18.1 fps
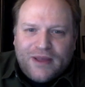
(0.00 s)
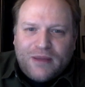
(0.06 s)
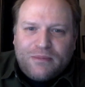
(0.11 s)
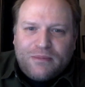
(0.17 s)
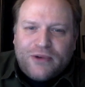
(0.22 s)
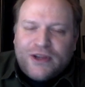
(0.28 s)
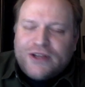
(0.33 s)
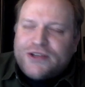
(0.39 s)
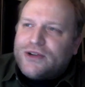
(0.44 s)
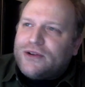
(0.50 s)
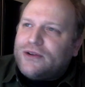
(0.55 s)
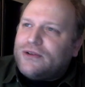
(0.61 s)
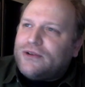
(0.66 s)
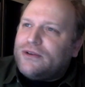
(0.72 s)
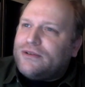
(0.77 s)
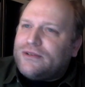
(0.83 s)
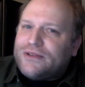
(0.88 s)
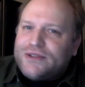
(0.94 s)
preacher
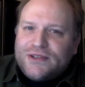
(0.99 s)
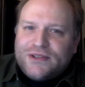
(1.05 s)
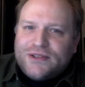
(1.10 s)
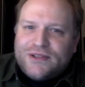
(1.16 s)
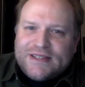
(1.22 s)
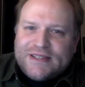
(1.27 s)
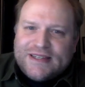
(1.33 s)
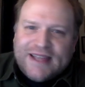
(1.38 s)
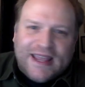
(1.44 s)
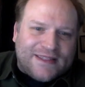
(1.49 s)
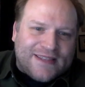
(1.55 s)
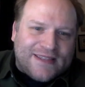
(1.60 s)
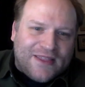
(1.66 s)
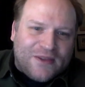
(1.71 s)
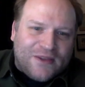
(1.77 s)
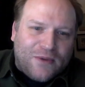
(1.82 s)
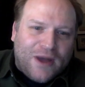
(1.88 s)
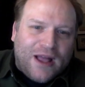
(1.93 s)
whose stance
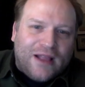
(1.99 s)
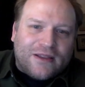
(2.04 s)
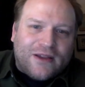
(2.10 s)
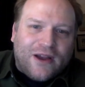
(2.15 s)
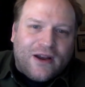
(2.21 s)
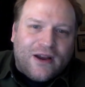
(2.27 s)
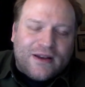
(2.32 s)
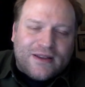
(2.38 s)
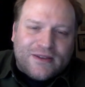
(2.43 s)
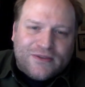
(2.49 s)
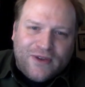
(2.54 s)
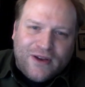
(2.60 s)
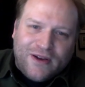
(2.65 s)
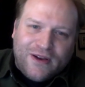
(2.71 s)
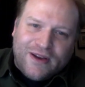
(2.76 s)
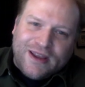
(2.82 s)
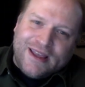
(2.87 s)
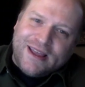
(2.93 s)
on the wild card is
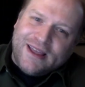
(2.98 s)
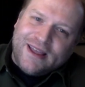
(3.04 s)
very